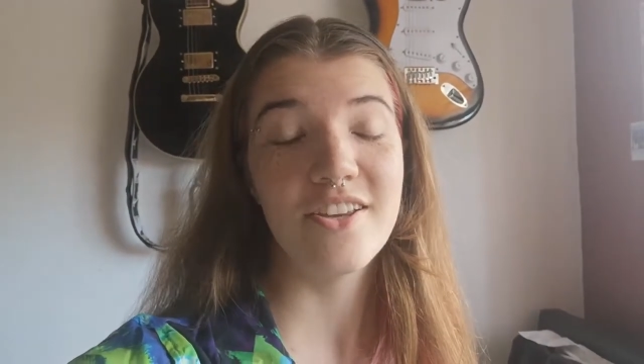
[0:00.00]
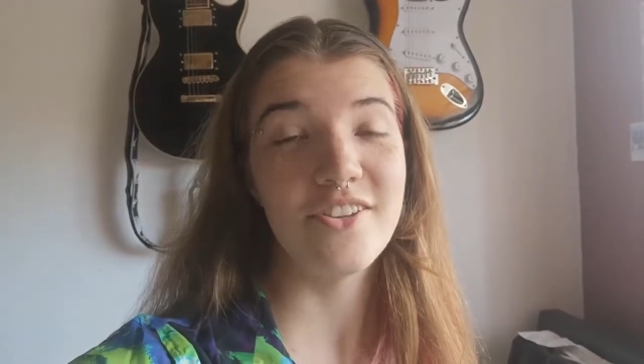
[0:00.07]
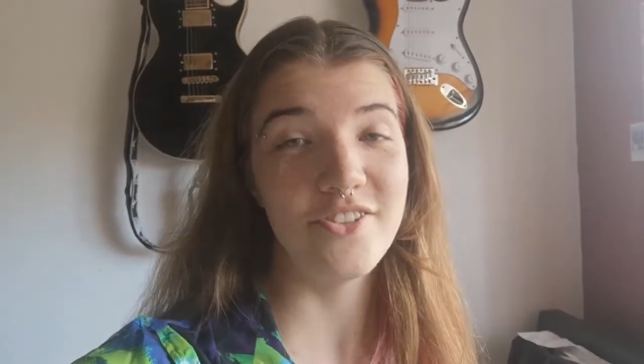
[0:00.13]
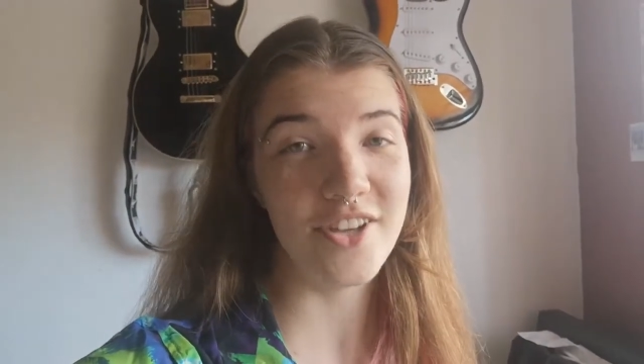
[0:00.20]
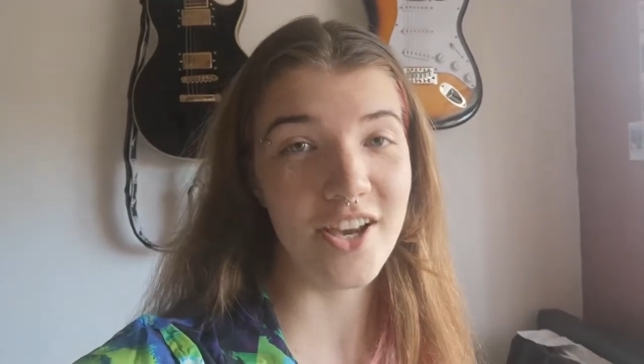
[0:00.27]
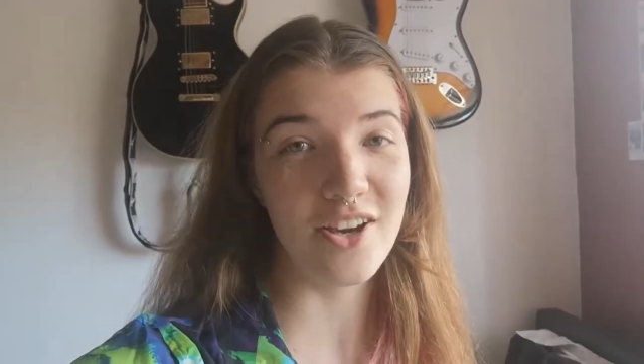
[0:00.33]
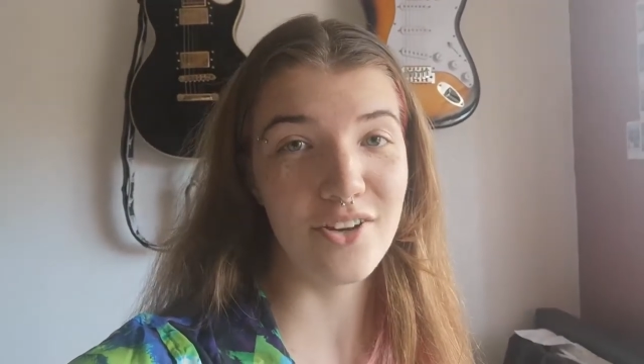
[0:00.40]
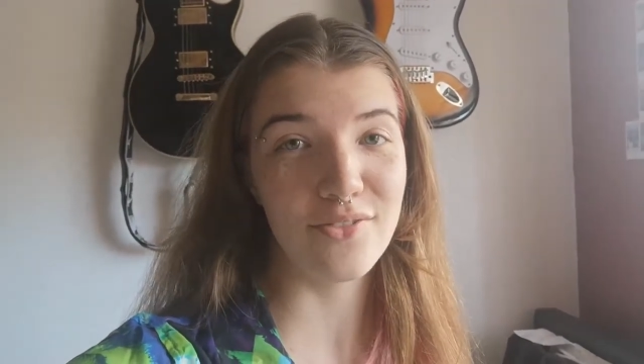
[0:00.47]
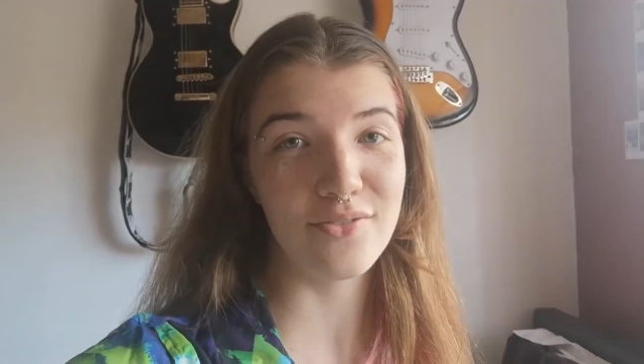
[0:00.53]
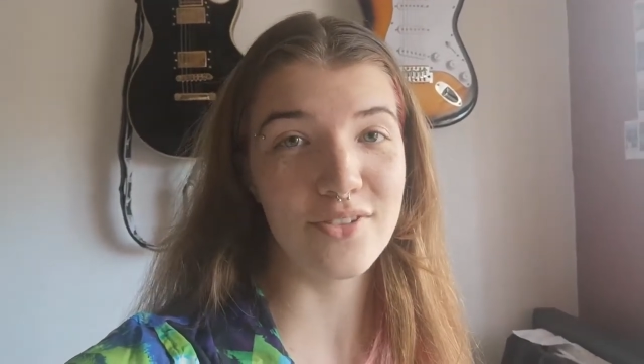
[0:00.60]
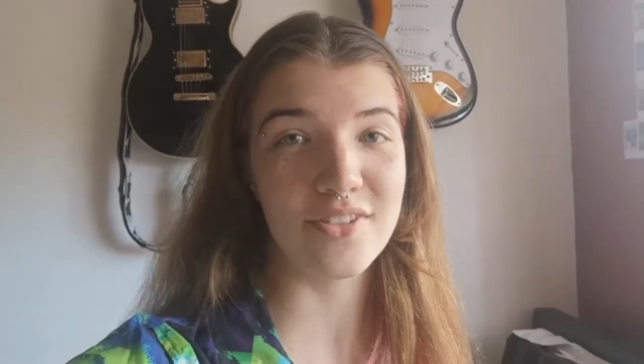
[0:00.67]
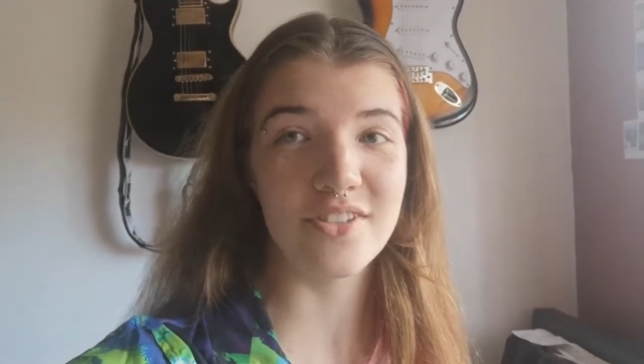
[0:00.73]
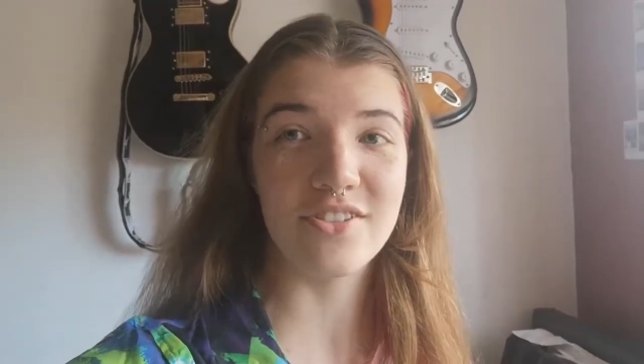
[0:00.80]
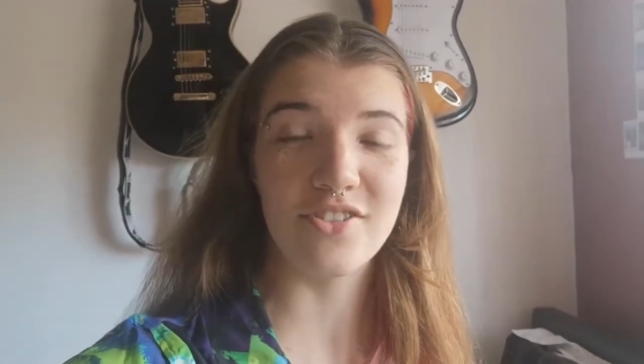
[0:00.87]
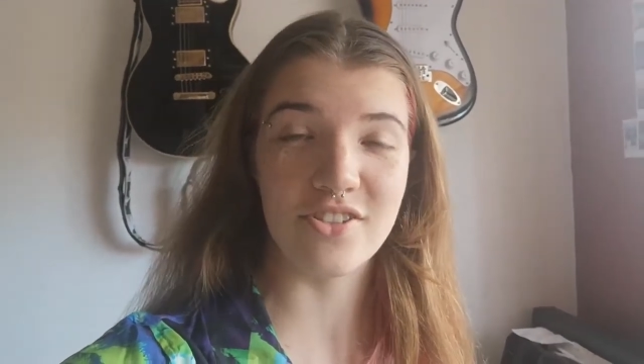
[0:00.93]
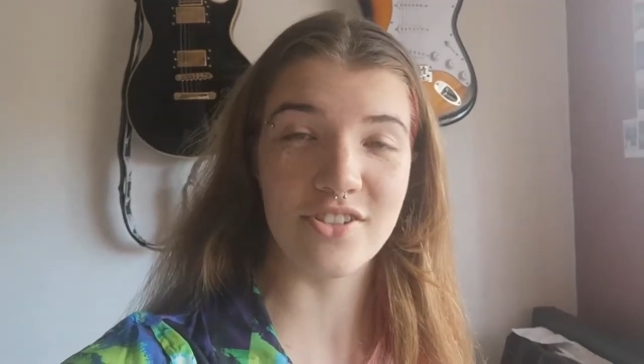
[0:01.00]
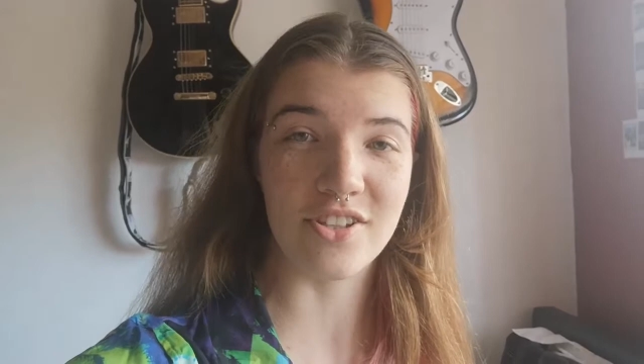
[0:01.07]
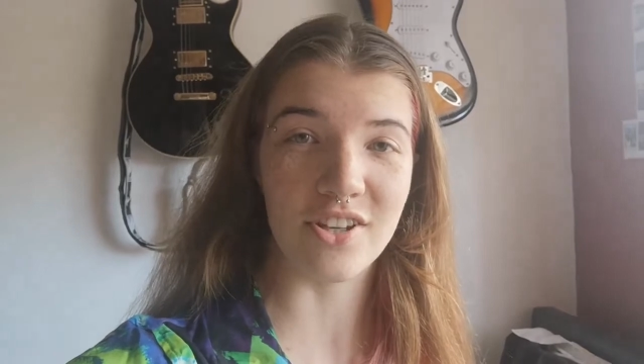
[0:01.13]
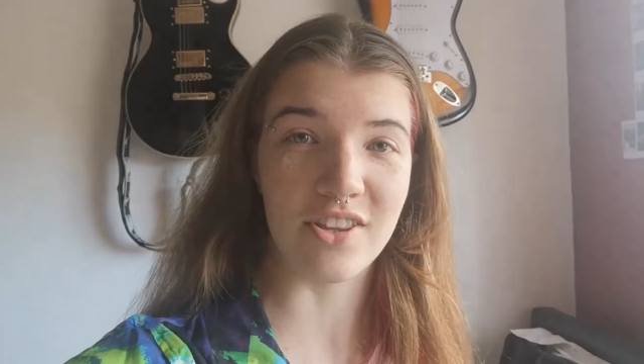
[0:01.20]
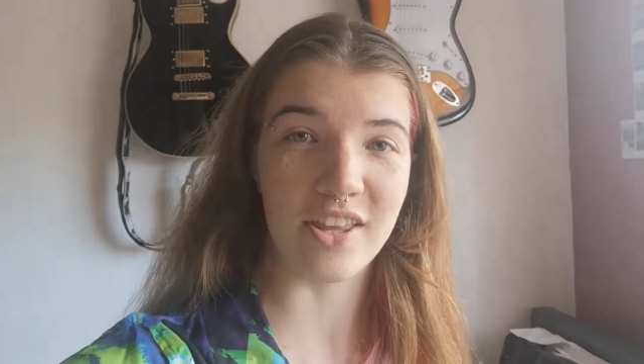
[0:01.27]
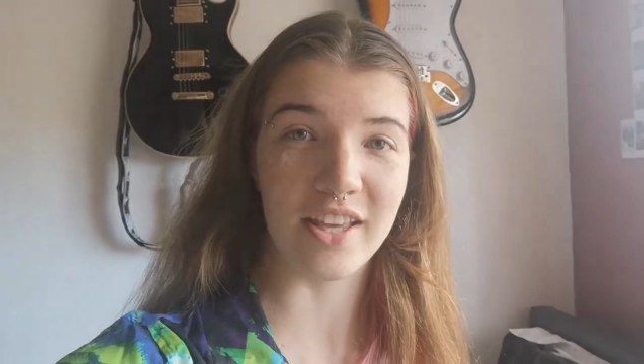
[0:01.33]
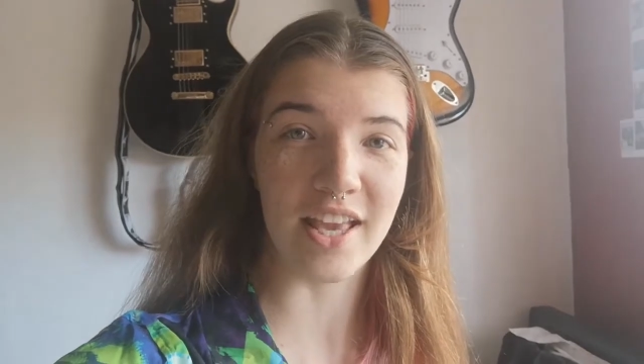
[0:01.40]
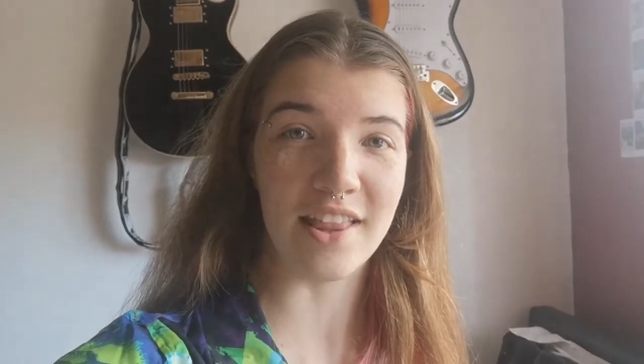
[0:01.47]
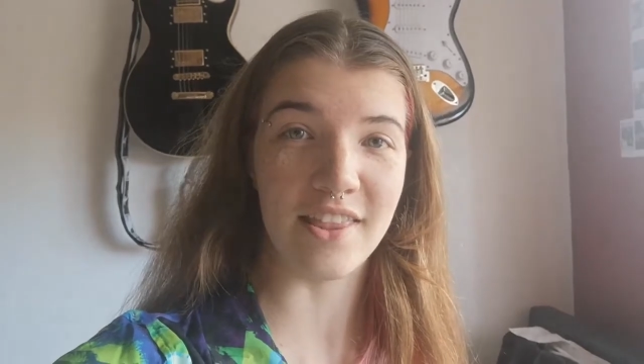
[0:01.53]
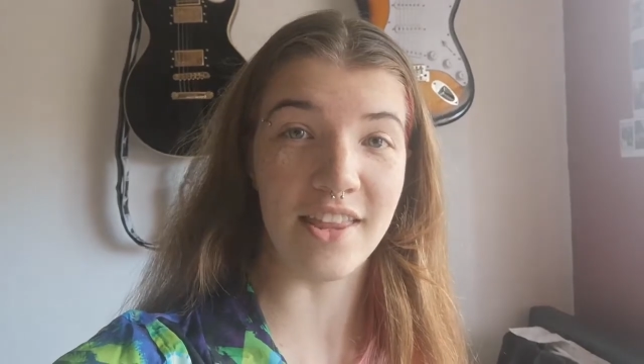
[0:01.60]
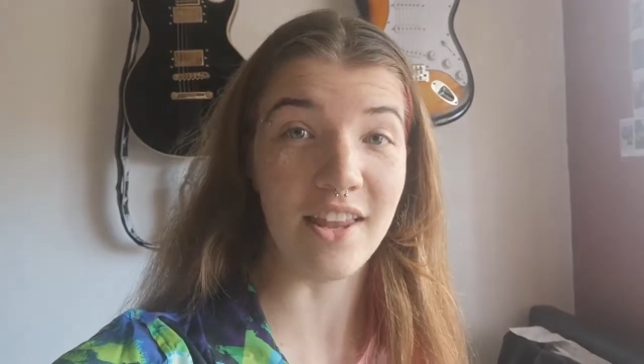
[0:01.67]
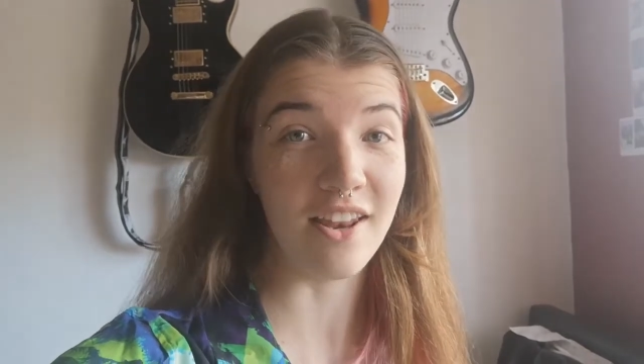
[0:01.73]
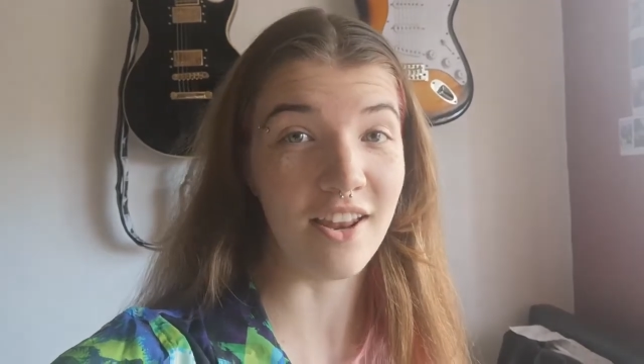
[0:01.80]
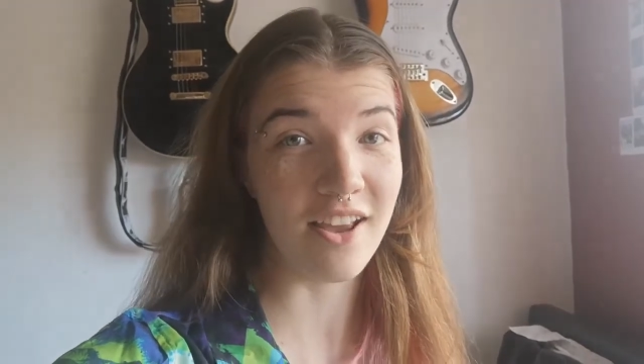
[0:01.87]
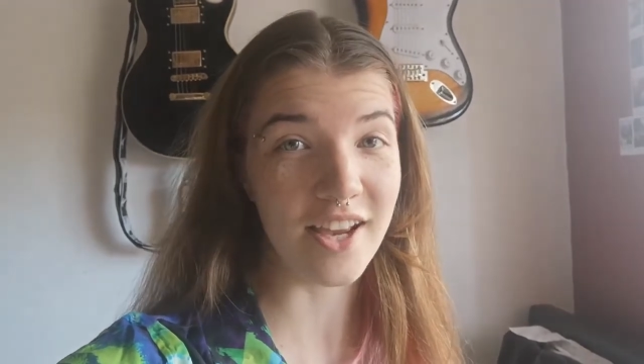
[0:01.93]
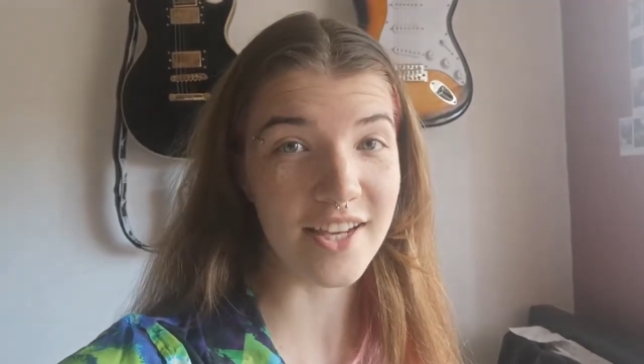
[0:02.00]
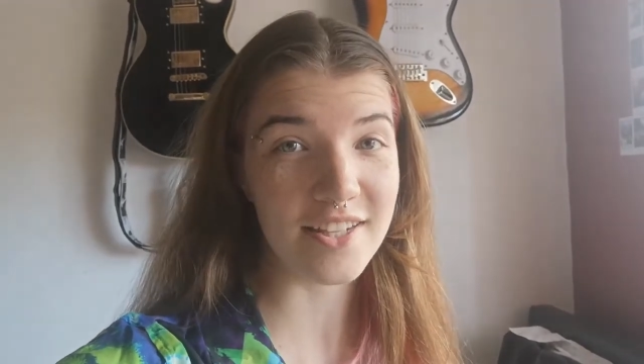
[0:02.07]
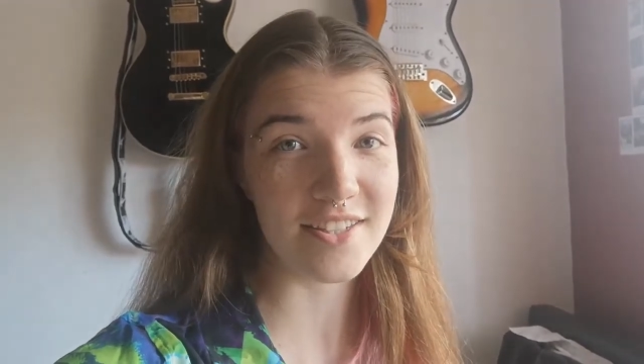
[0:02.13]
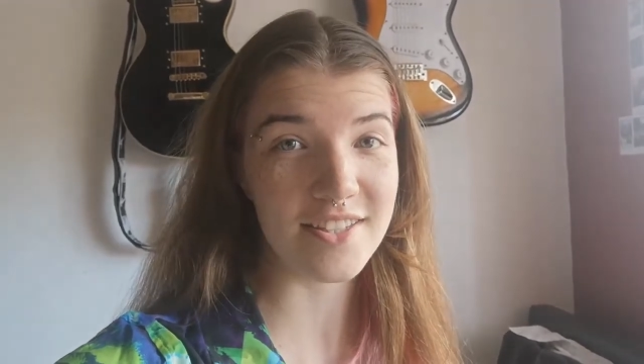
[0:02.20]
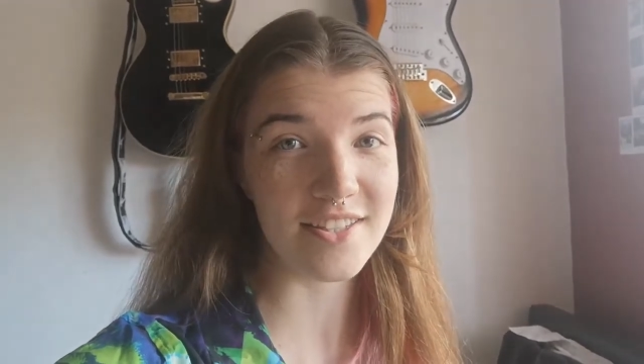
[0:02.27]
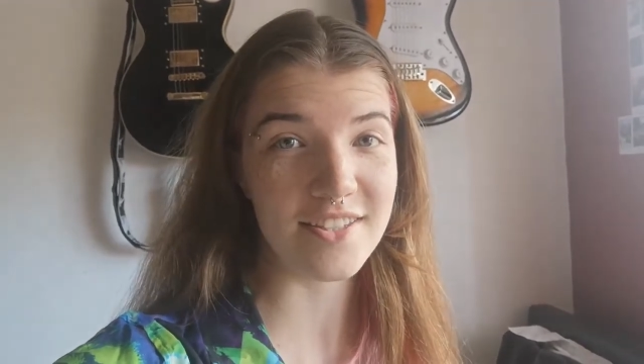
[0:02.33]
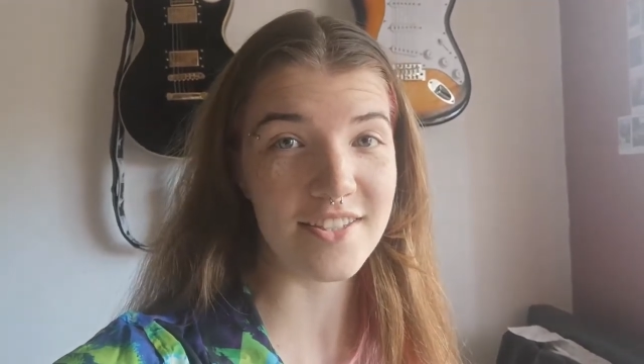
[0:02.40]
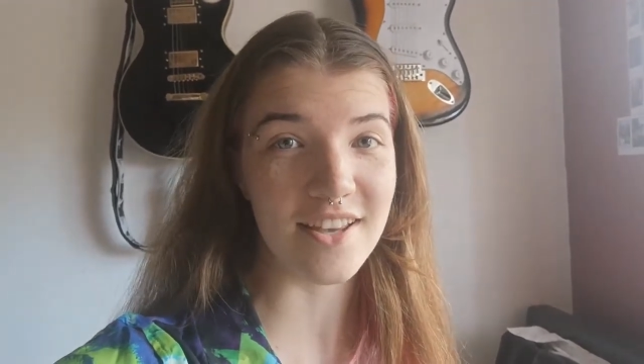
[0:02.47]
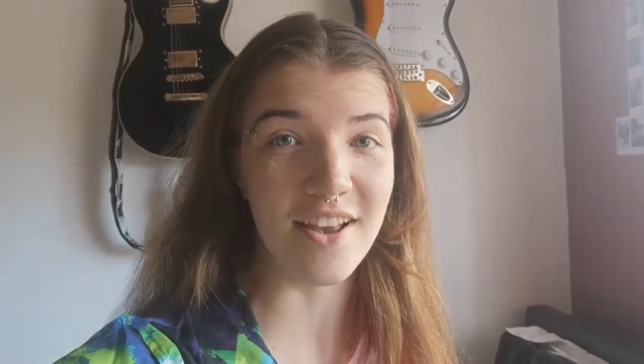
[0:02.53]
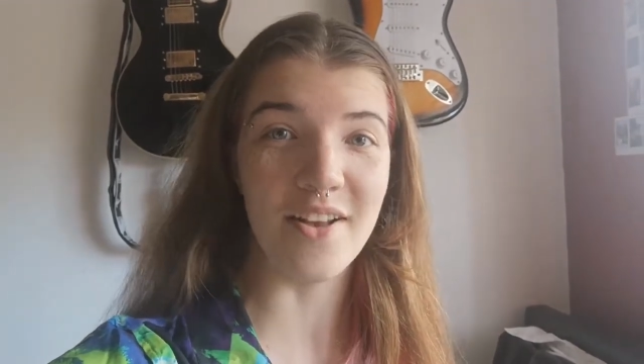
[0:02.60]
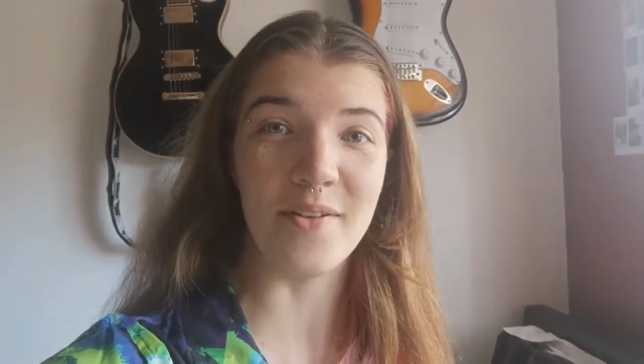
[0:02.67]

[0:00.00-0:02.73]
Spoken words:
shelves just so they get their lights.